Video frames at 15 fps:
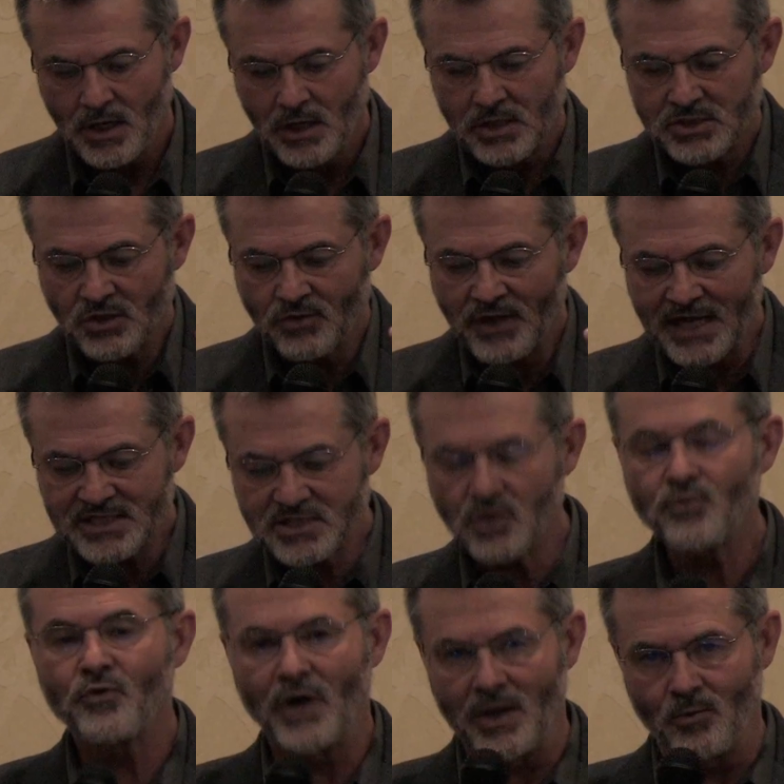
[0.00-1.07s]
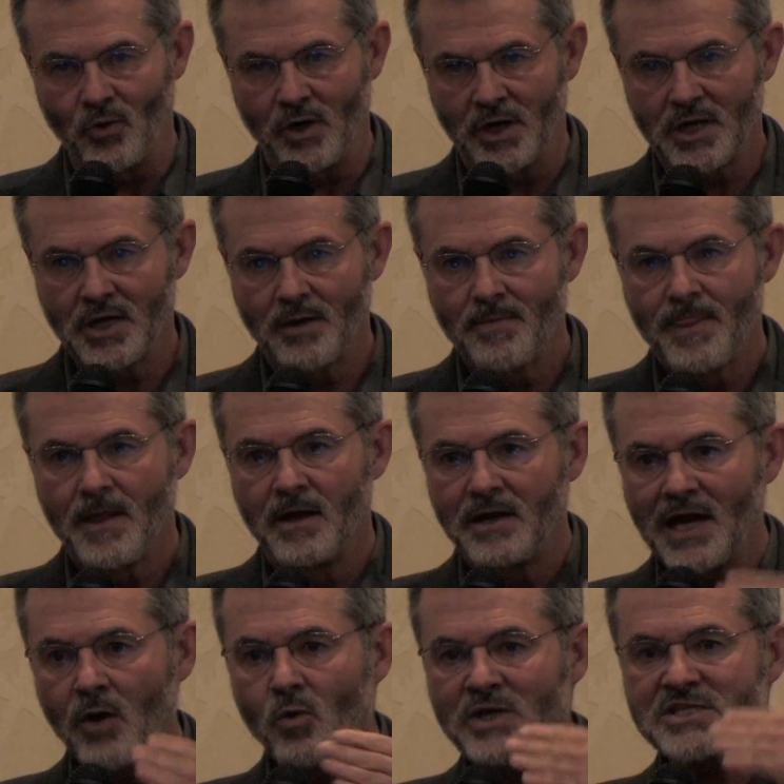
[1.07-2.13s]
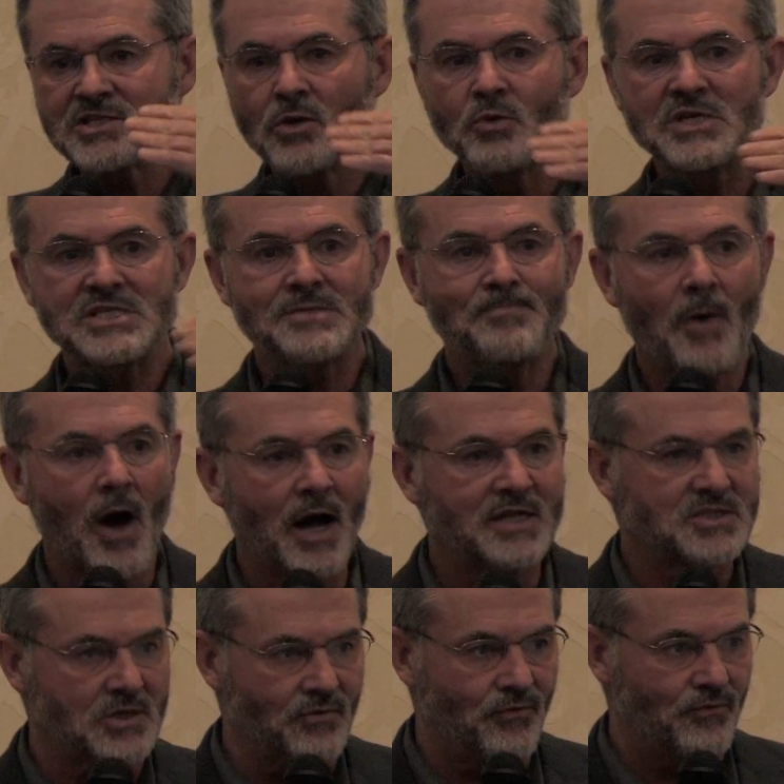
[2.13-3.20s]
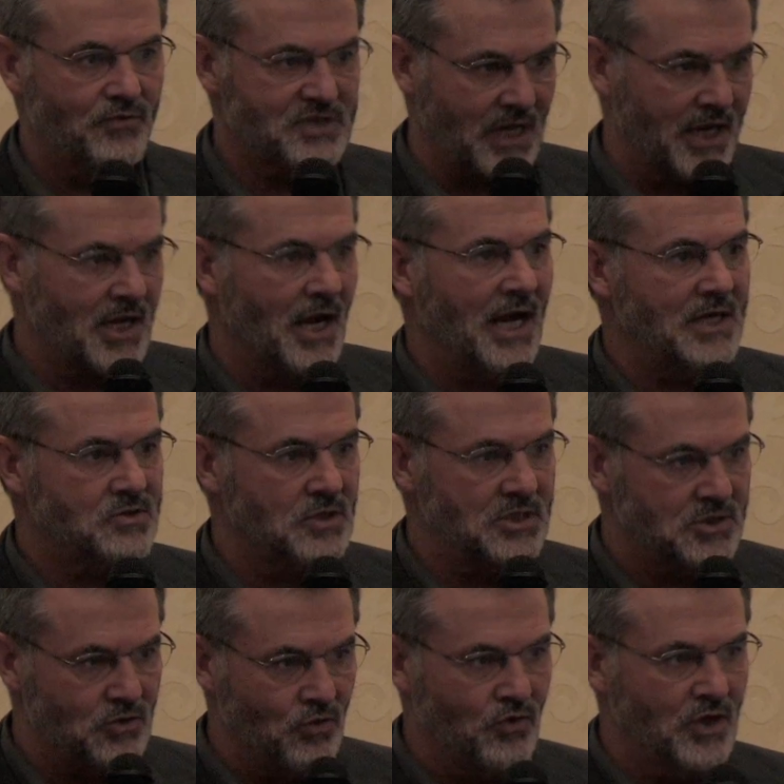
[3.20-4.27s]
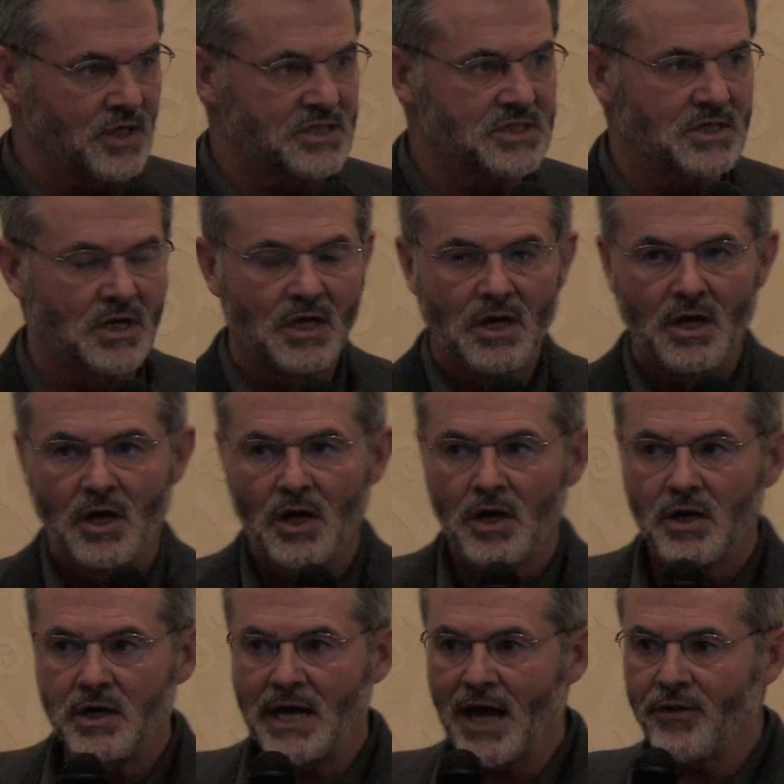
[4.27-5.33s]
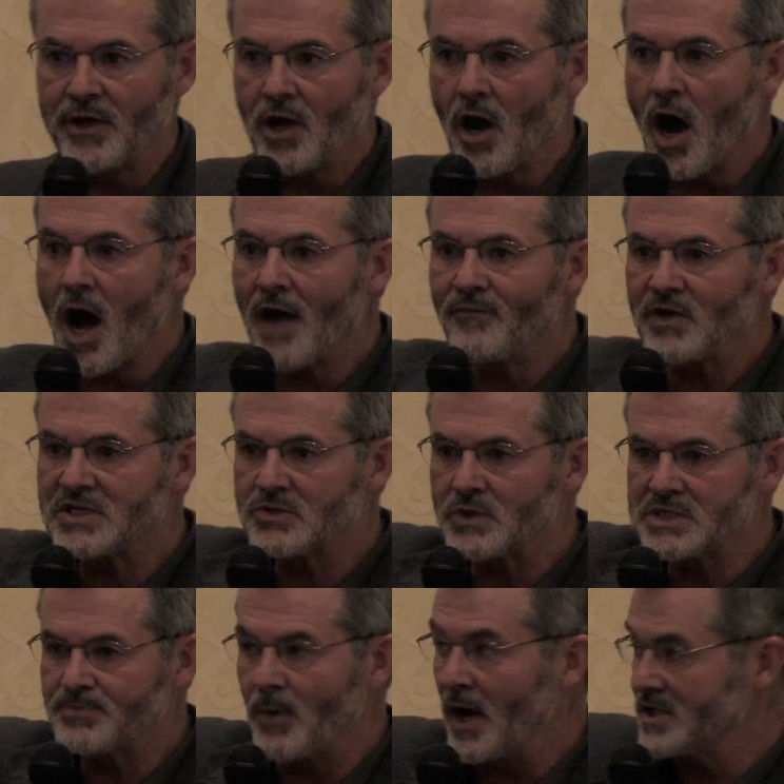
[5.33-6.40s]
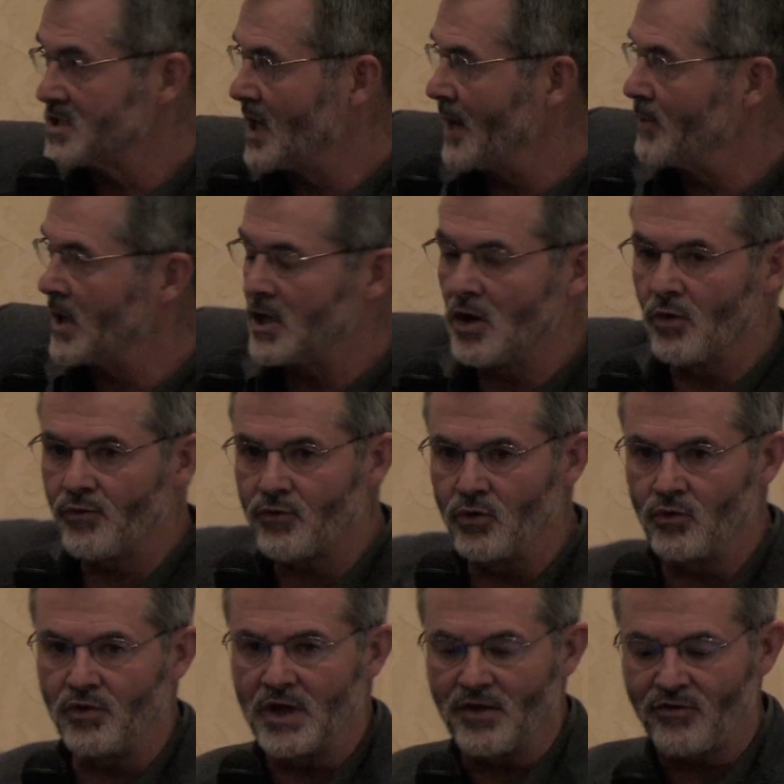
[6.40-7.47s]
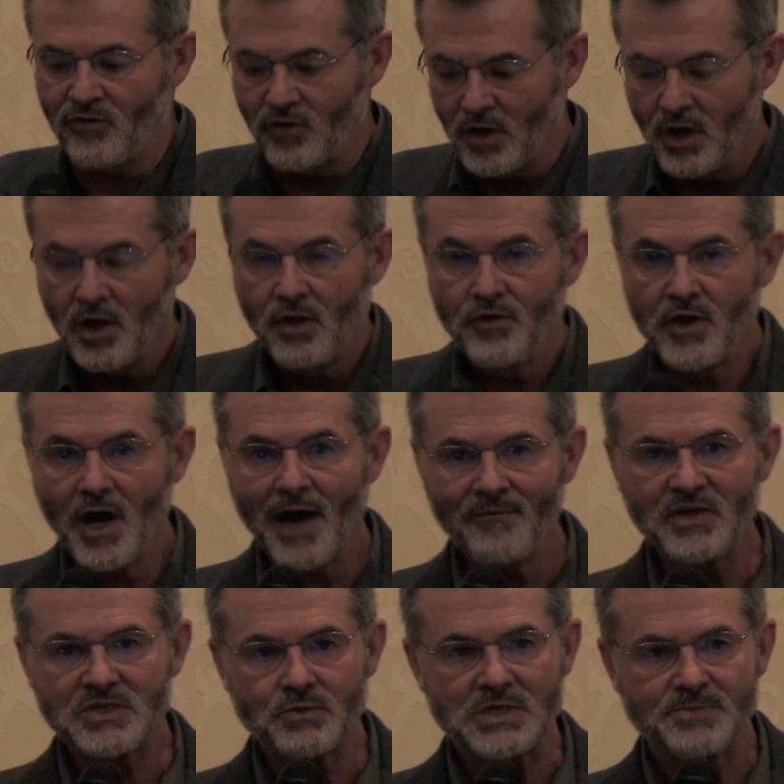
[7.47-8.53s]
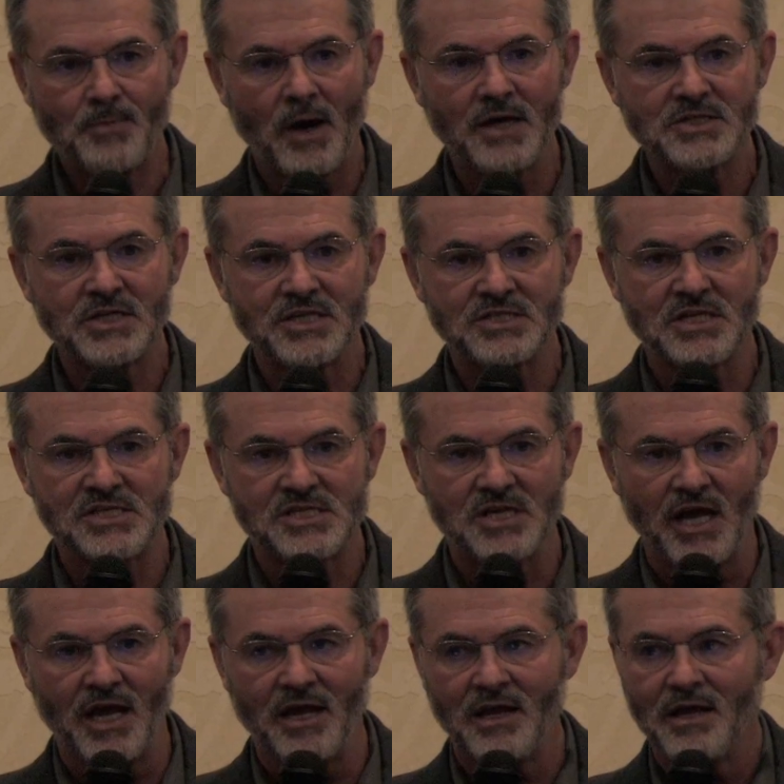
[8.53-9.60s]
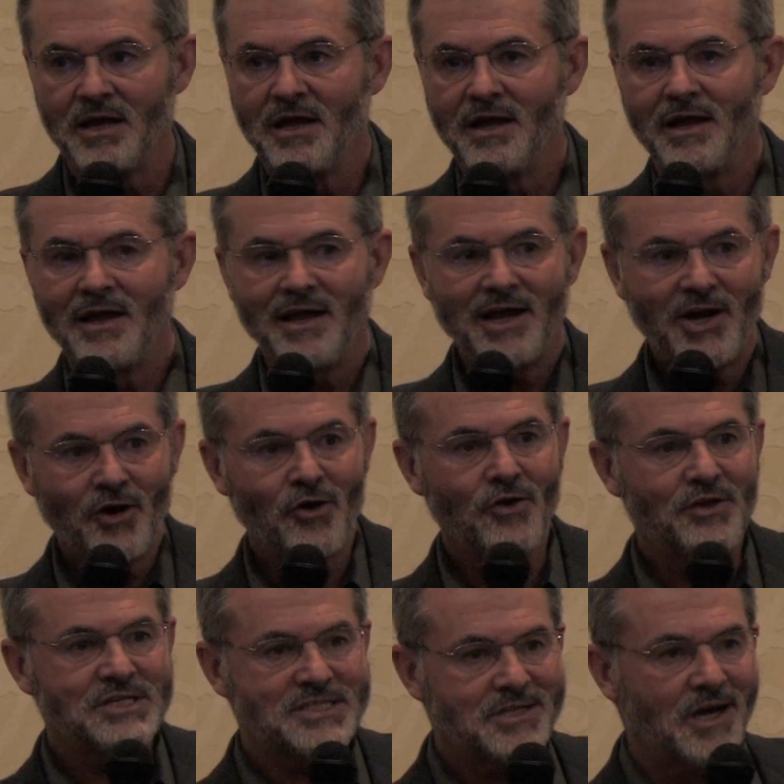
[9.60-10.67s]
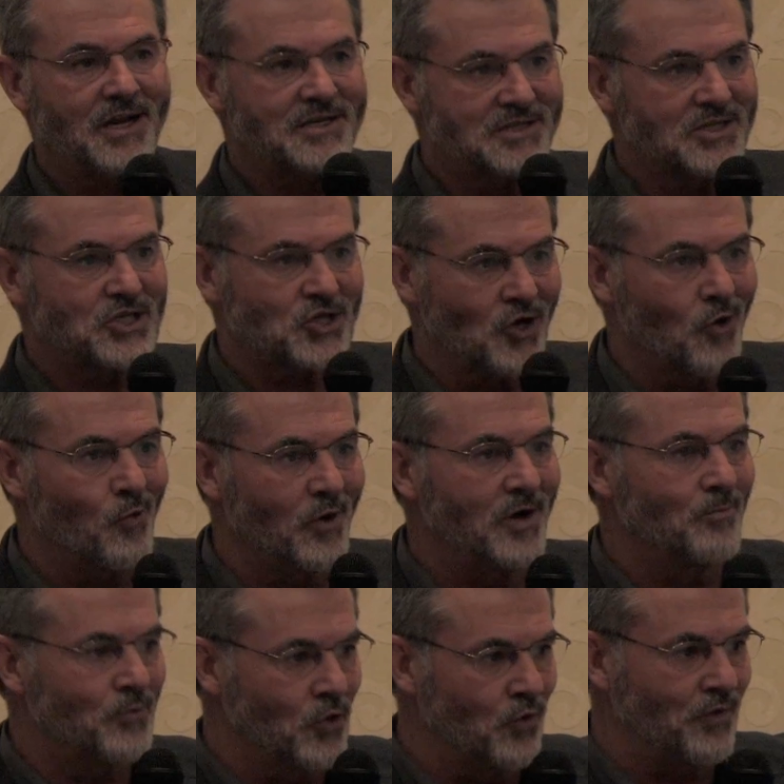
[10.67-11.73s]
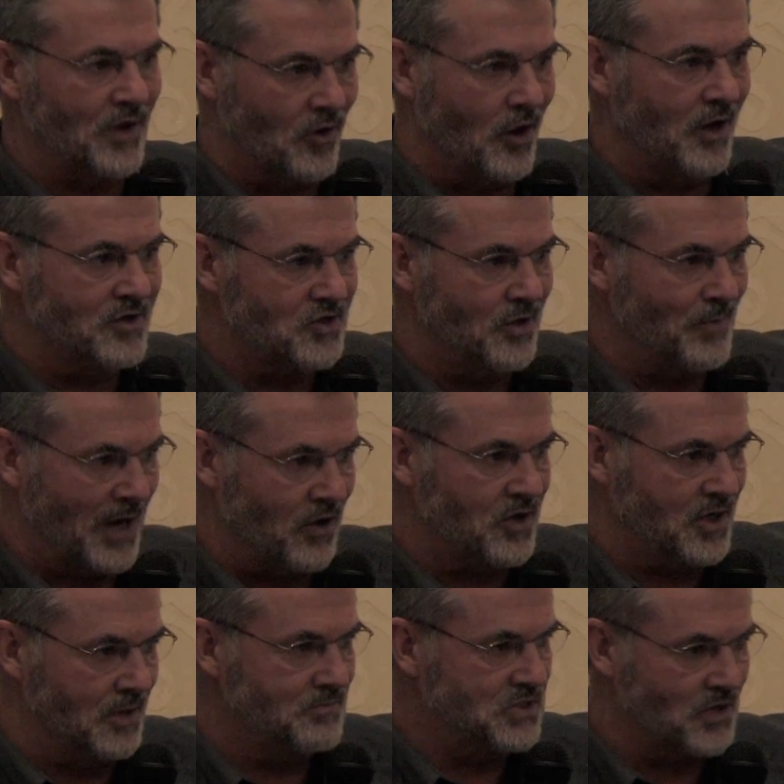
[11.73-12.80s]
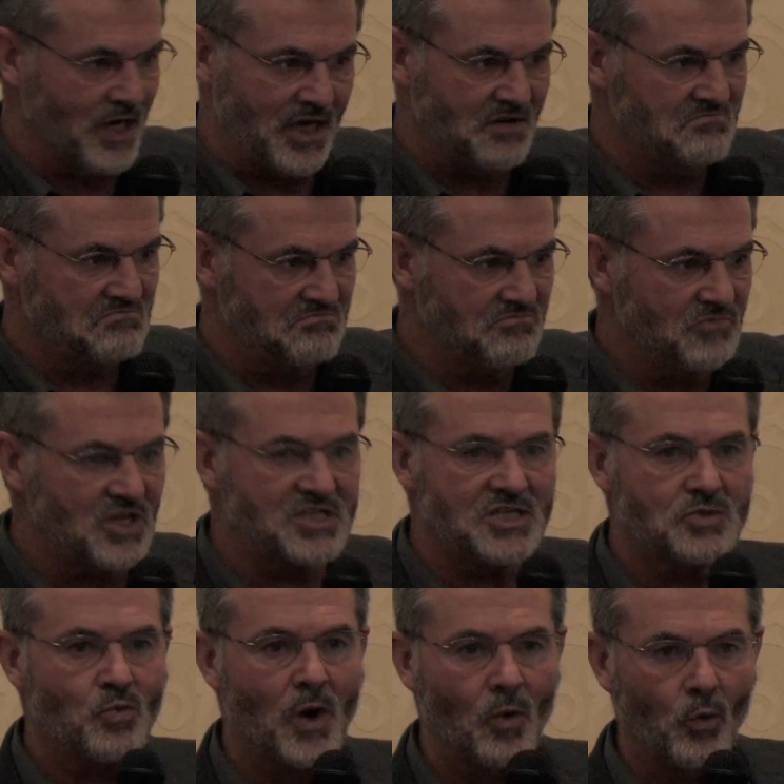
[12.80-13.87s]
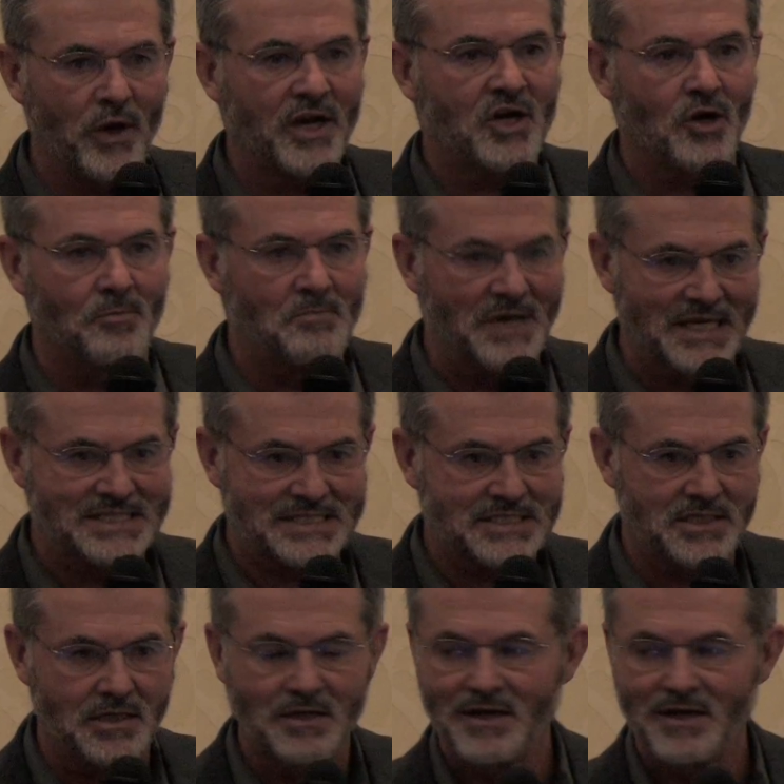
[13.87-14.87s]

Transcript: So that's the framework. Now what's the response of psychiatry to this? Now the obvious response, and I'm going to go through this, the obvious response is to say, here are the studies that show we're improving long-term outcomes, right? This is what Whitaker missed.